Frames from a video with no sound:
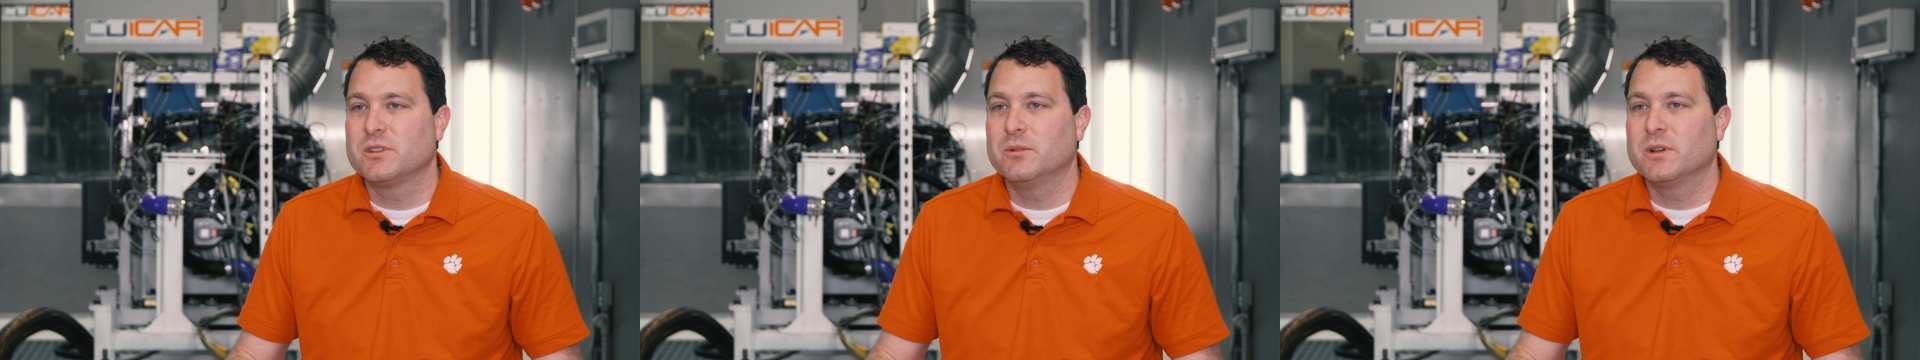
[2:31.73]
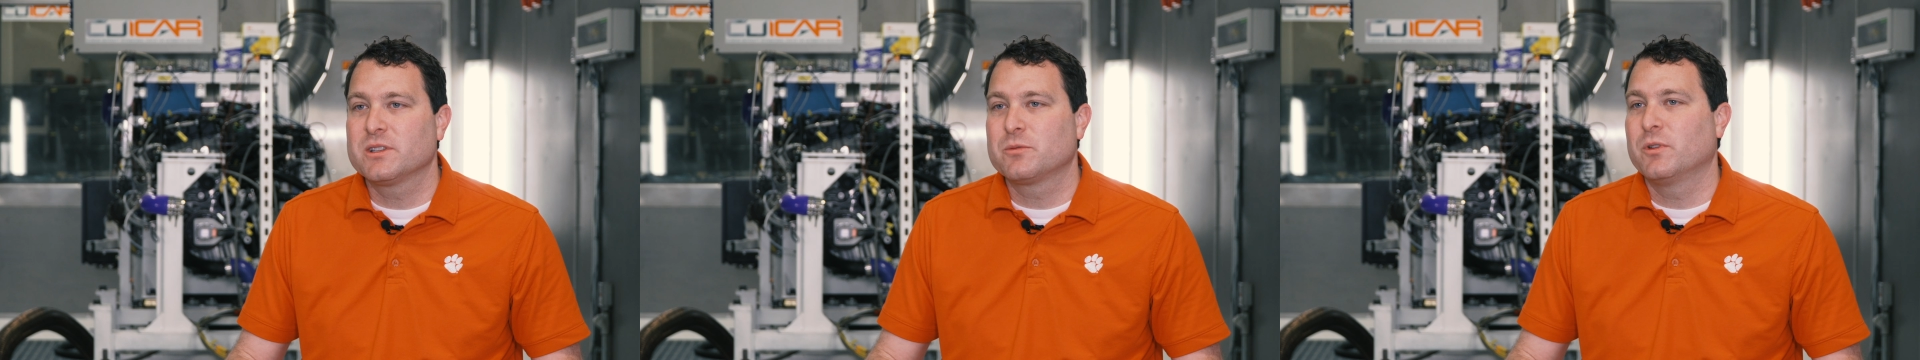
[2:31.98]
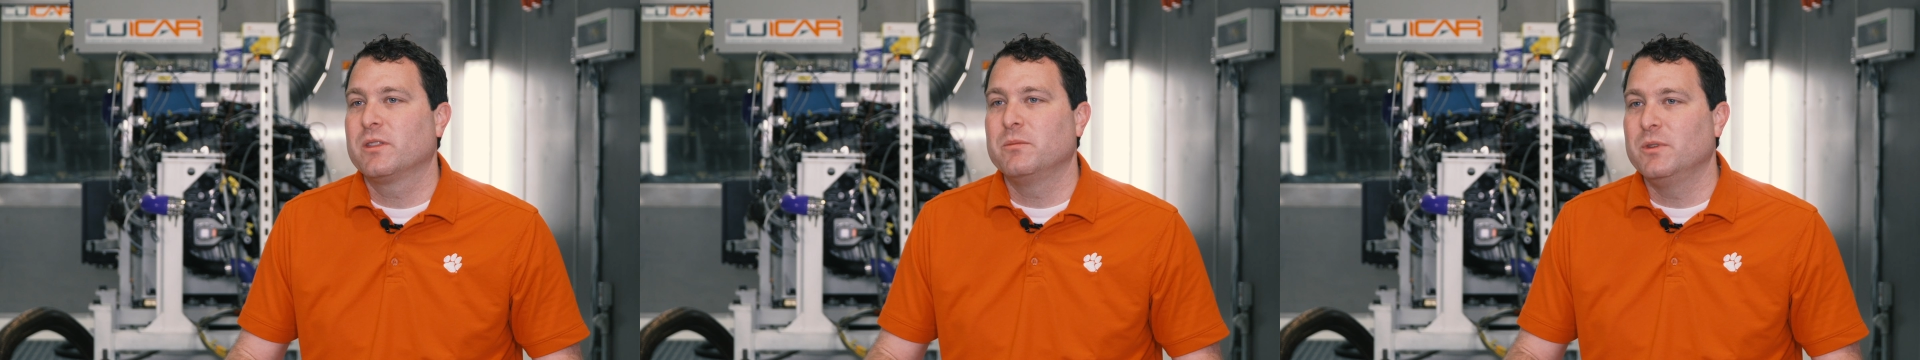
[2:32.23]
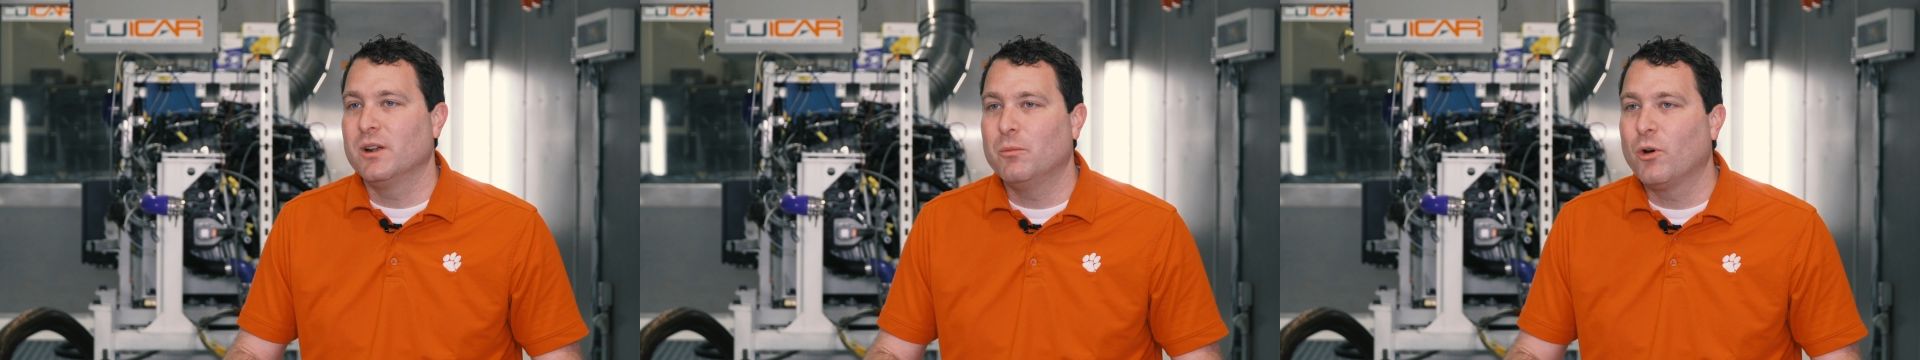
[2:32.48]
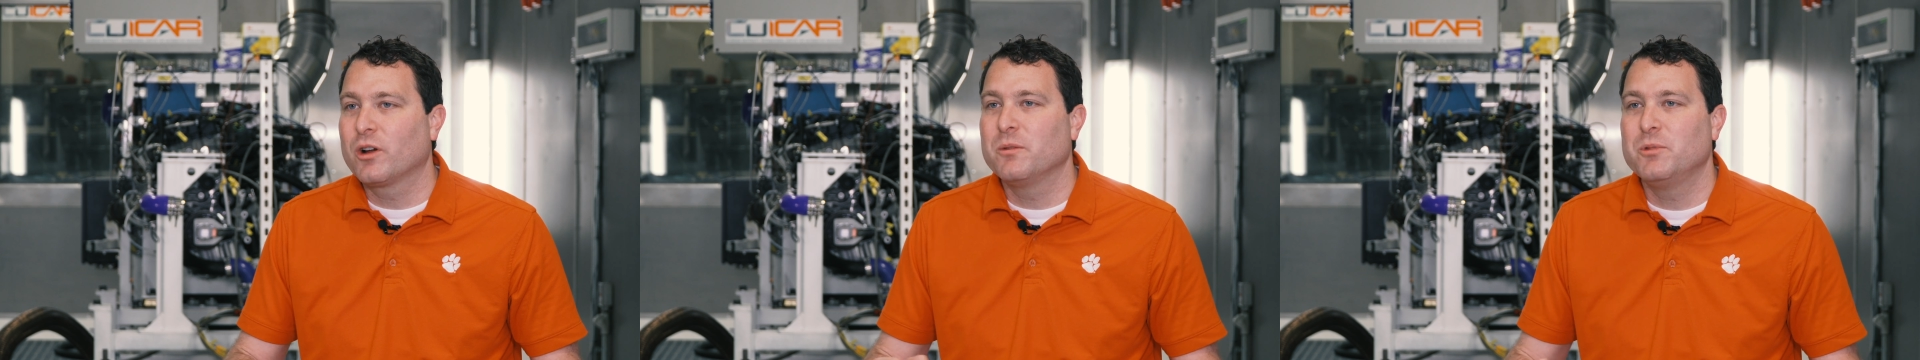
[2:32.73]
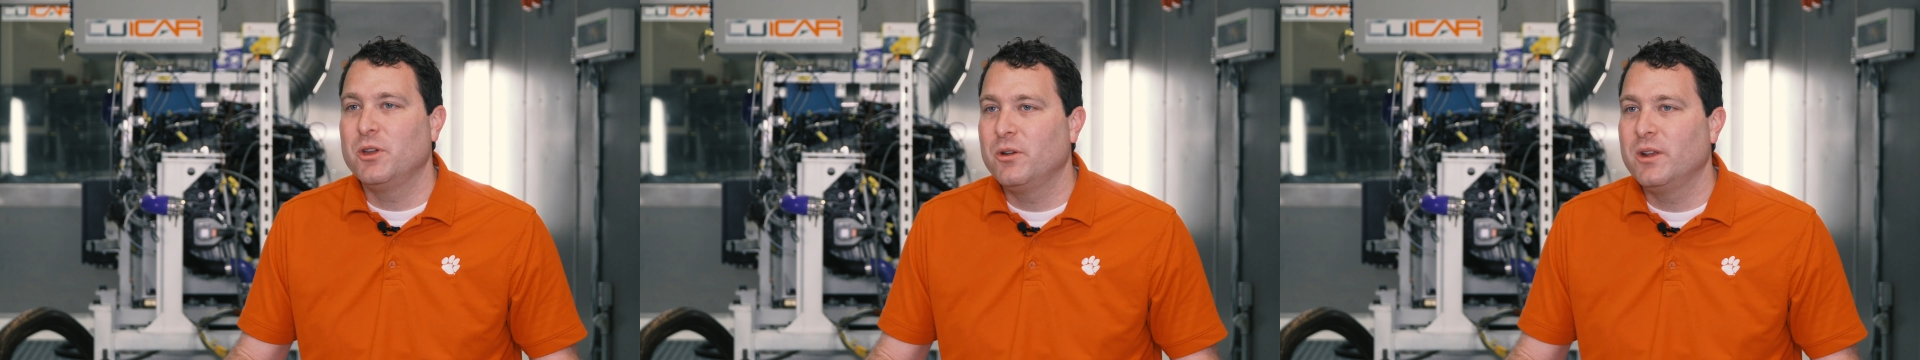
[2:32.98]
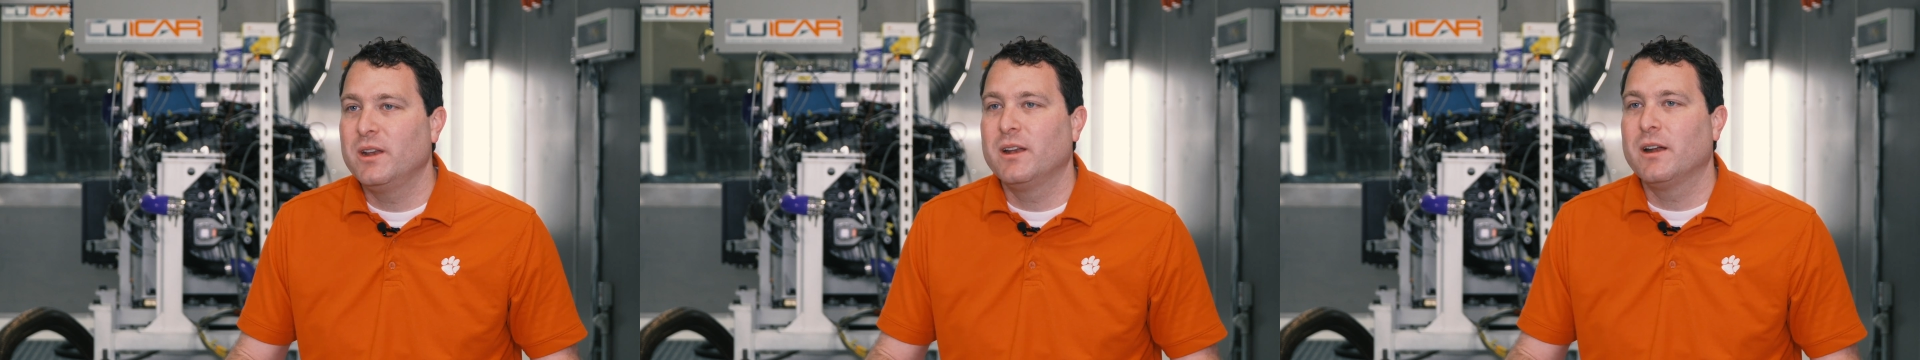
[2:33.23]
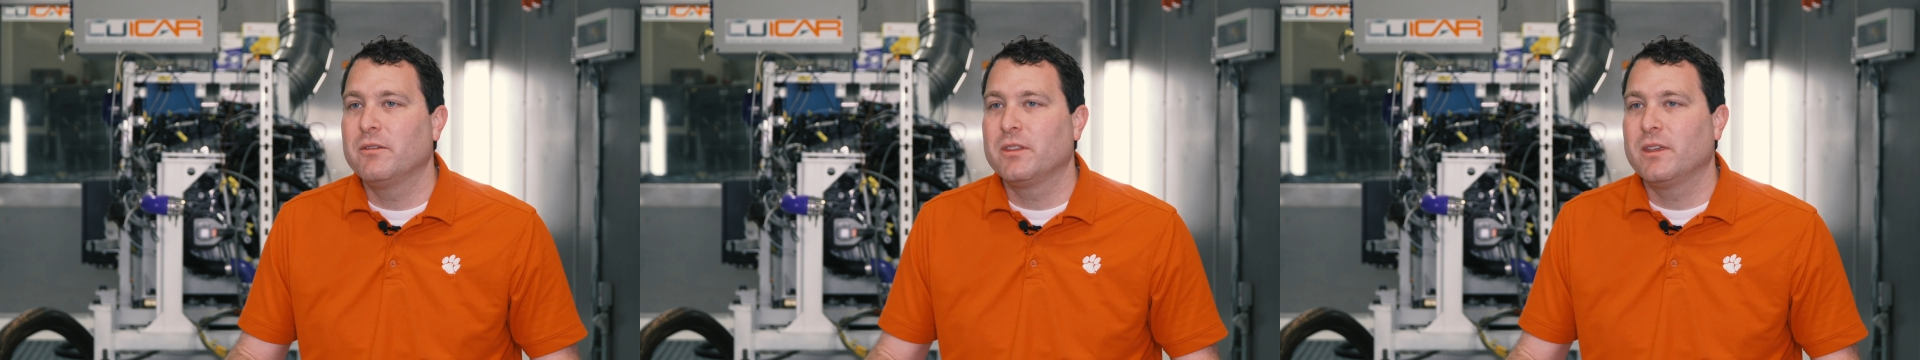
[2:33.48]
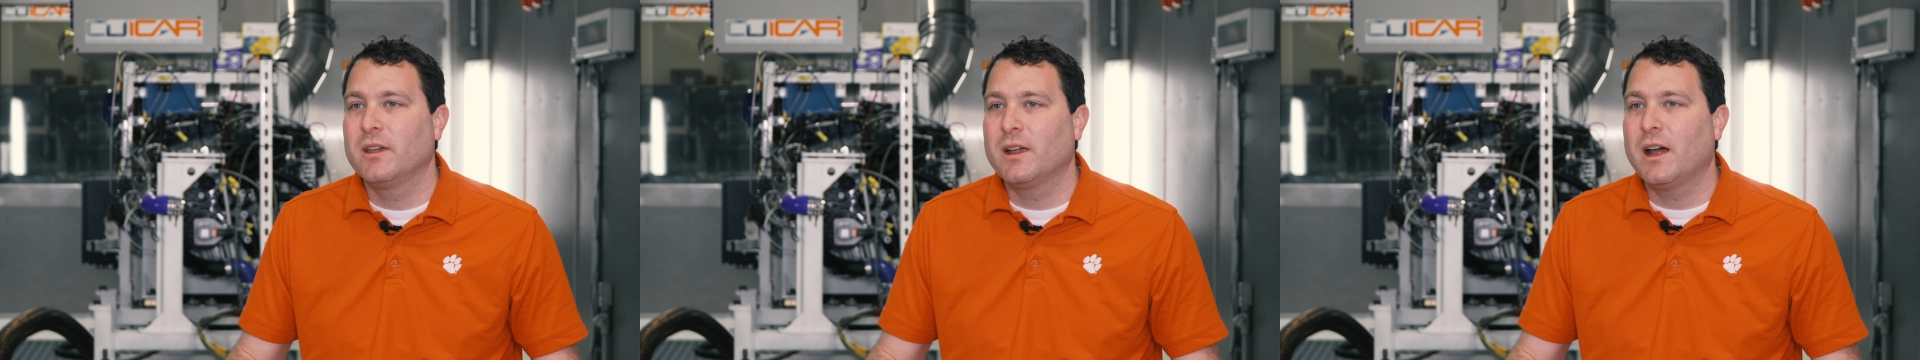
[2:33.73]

to us with you know, more computing and everything.